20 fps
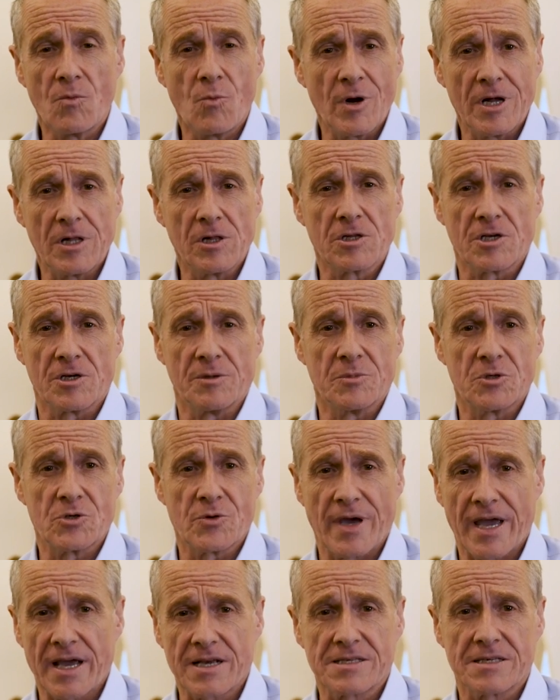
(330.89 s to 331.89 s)
welcome
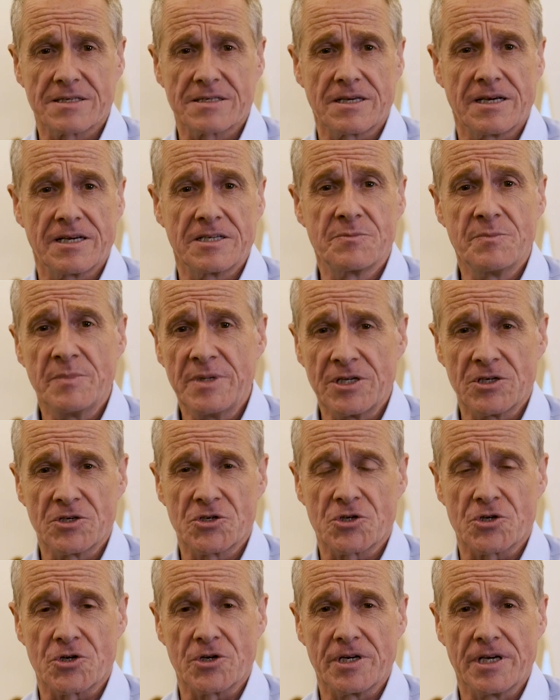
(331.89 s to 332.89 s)
to exercise
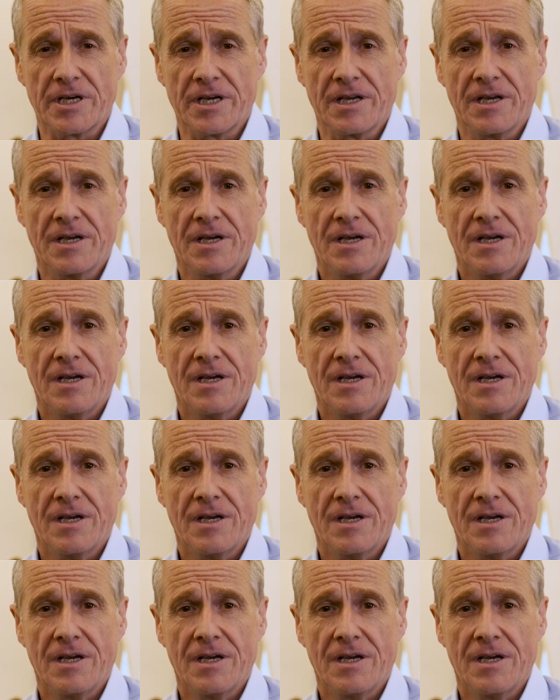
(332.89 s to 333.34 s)
ministry